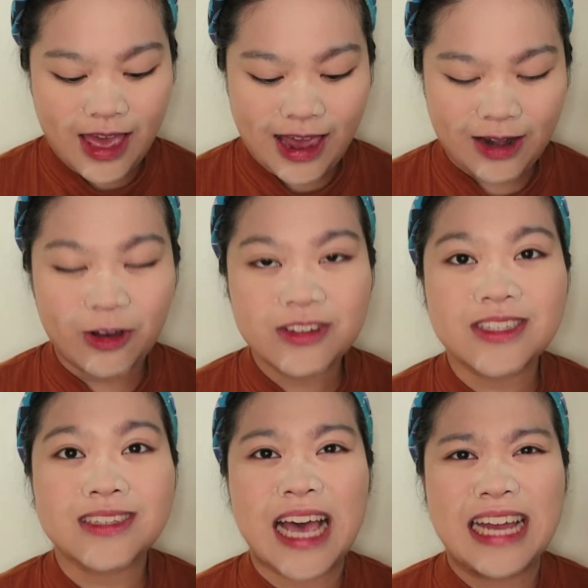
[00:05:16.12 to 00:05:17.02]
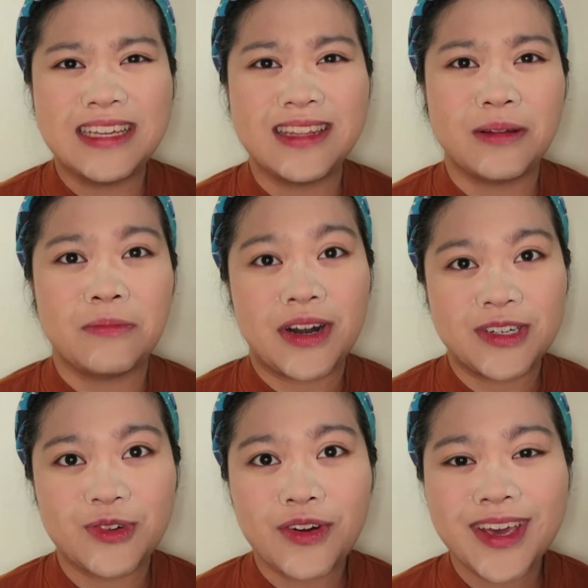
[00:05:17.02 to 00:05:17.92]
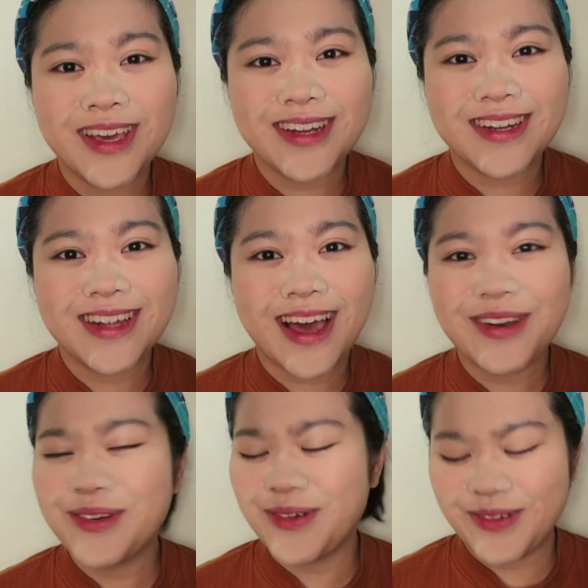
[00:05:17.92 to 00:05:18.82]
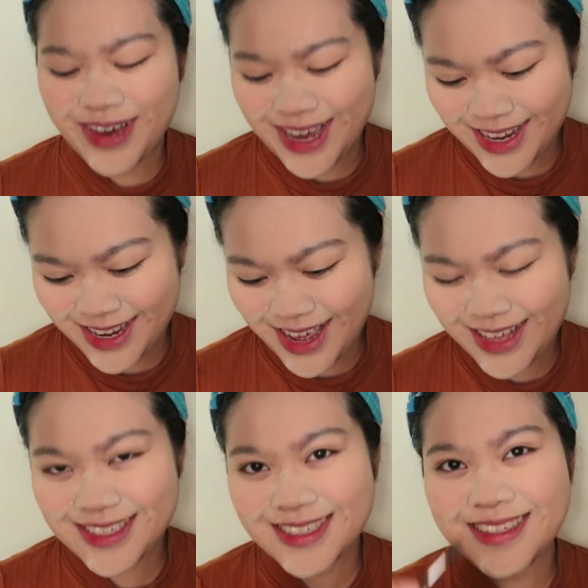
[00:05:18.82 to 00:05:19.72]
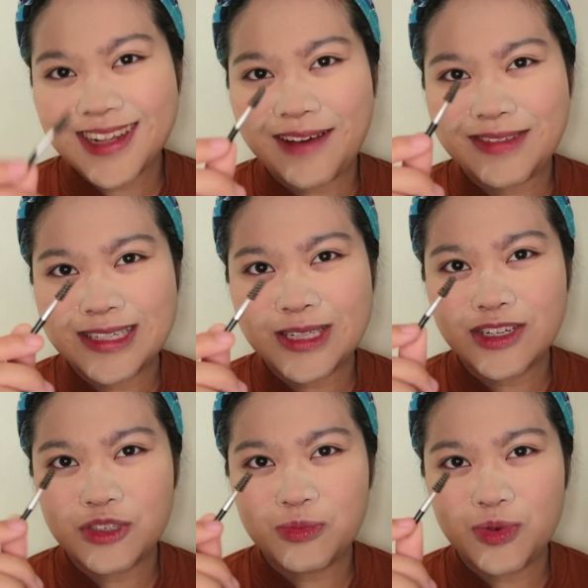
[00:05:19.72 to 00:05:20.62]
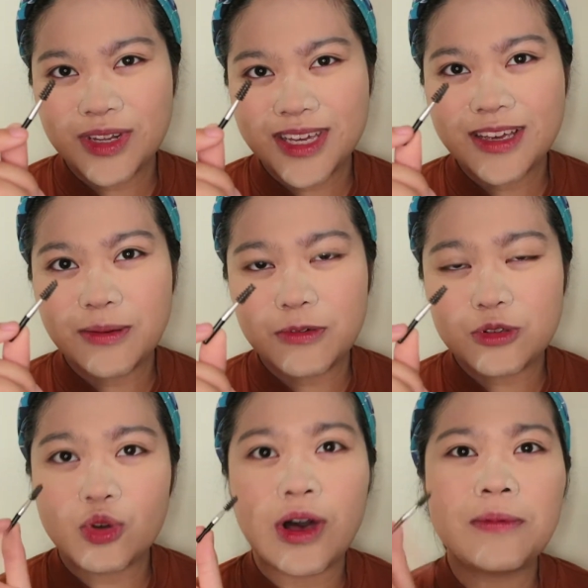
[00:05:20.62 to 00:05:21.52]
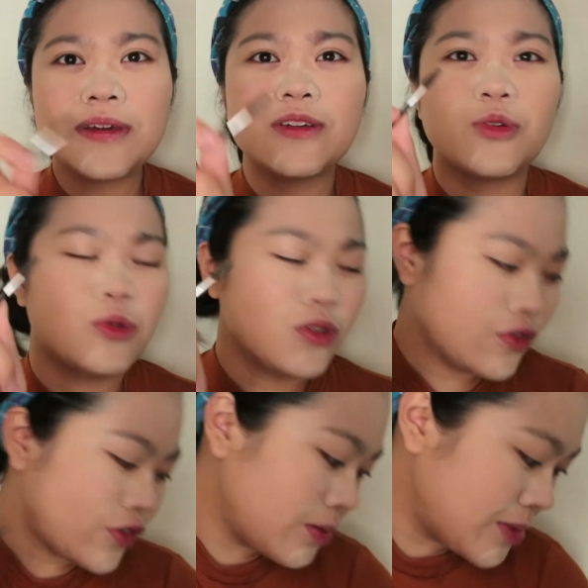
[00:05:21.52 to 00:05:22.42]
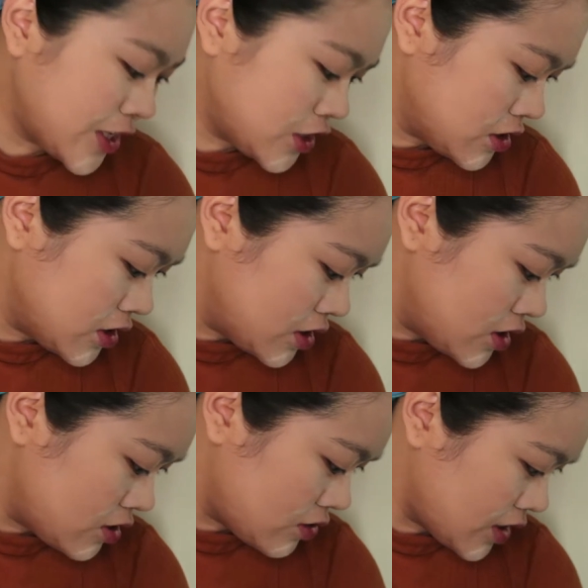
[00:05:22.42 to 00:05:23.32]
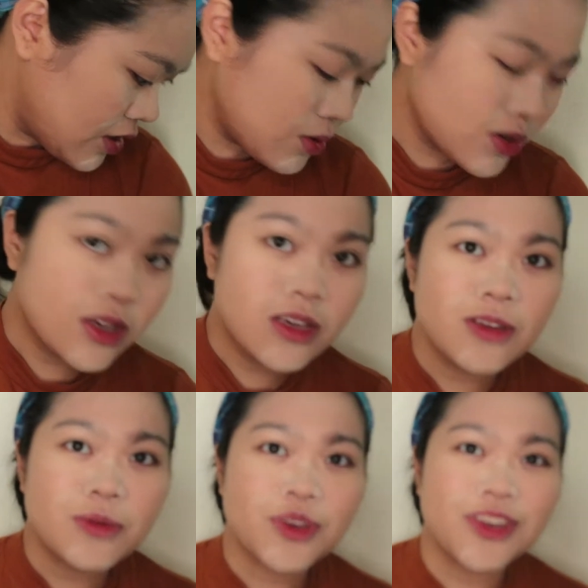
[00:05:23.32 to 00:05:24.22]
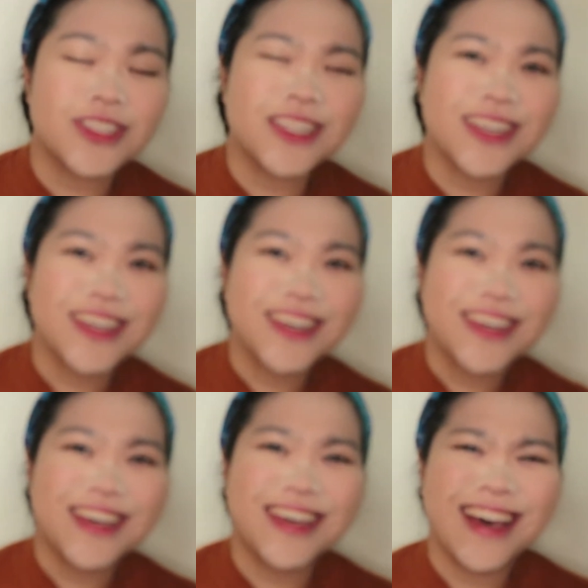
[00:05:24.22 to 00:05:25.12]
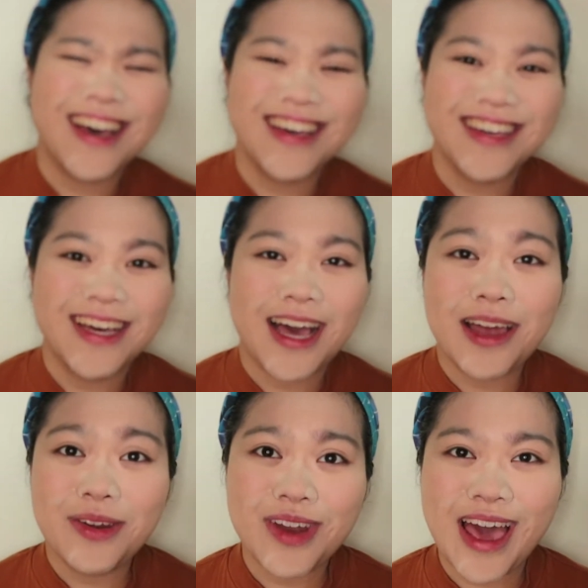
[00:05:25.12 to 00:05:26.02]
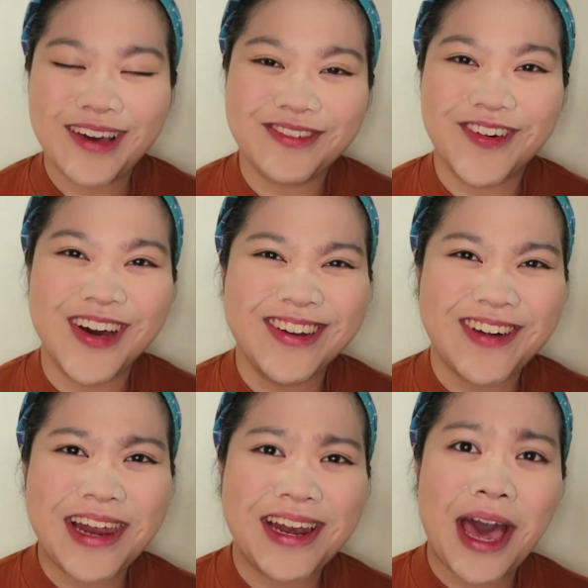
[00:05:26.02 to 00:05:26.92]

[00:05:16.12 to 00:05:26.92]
I lost a tiny little brush for it. I don't know why, I just still have this little spoolie. So I'm gonna go look for a brush right now, because I don't have one right